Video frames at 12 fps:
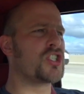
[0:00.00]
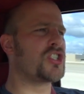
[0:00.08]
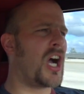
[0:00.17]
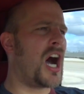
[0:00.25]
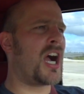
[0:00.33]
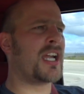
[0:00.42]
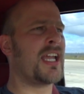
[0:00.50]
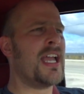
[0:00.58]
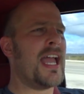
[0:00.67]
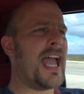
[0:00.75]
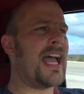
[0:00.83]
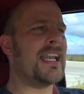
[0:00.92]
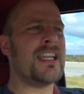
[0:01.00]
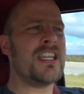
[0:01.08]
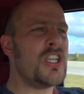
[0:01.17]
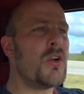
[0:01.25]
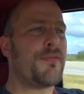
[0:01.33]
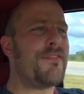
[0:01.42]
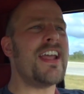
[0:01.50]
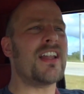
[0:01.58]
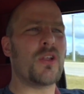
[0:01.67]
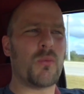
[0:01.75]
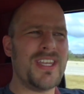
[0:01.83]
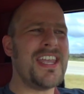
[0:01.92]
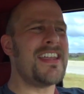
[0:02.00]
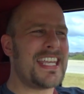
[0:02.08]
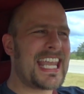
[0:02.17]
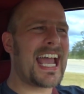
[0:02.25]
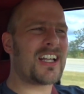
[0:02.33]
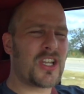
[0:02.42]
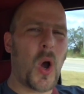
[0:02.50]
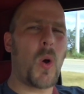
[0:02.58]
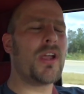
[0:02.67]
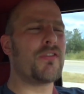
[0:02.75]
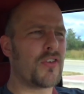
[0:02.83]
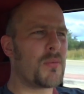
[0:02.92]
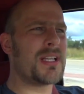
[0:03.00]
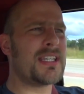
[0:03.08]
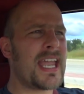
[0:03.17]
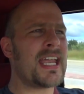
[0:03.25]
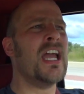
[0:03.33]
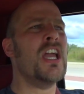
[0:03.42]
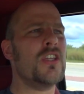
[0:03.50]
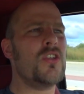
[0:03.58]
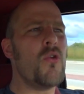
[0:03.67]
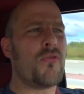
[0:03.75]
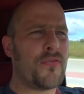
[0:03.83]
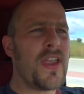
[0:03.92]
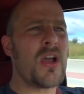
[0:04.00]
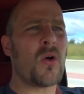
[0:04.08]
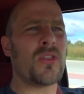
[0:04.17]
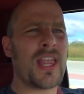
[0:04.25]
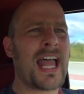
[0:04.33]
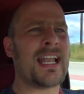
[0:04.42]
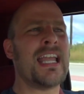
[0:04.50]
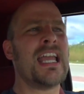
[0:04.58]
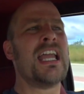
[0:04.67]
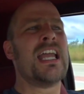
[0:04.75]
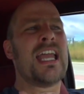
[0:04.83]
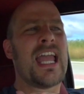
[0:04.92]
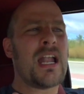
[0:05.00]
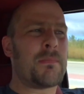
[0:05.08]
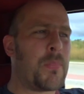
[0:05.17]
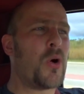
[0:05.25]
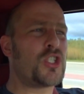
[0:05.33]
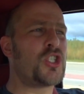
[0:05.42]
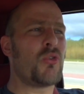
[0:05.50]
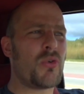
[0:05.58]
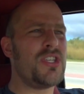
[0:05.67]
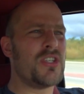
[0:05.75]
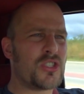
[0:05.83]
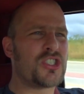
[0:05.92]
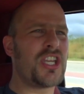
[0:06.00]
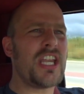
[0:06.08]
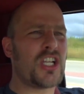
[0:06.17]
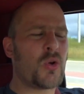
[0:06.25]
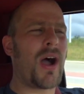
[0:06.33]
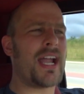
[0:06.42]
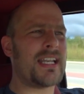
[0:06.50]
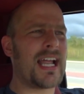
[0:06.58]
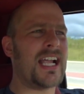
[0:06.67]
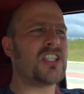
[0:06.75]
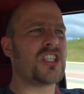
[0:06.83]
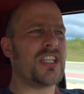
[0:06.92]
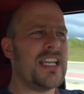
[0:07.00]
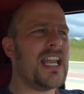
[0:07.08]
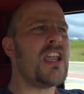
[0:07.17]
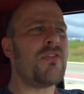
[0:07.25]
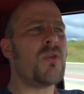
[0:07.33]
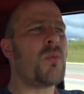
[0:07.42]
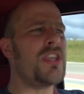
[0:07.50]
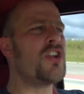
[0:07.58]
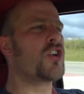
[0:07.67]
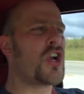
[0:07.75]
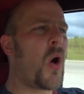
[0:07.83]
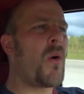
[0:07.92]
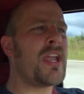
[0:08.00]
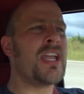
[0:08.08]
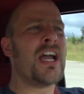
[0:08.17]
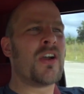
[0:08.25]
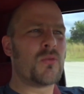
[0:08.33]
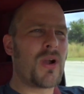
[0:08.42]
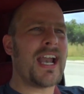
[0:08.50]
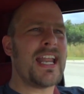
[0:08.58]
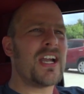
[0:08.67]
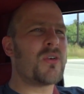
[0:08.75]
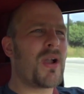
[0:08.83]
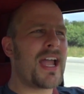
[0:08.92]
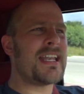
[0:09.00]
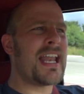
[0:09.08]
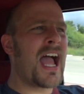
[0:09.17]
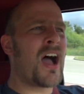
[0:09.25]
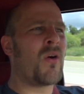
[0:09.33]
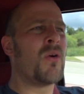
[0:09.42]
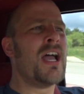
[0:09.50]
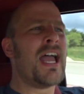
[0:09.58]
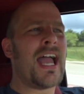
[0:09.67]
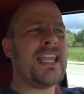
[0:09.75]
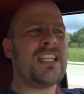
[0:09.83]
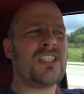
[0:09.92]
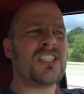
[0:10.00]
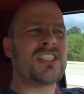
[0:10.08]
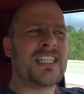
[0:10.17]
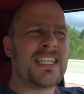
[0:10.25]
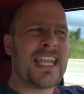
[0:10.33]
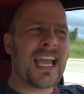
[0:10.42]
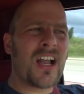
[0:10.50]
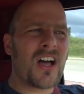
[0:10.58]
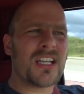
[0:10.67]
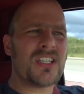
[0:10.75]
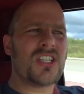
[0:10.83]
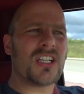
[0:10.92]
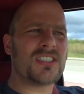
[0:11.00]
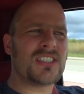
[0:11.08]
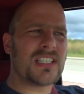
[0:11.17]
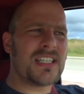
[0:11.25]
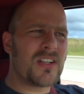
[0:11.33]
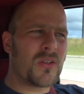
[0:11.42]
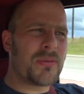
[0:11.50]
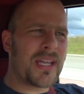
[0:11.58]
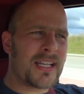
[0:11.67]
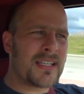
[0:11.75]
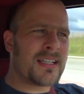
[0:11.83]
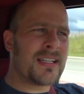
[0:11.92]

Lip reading: stock, and you feel it when you get going from a dig. You feel that it puts you in your seat quite nicely, and even when you're going right here, right now, and you just get on it just a little bit,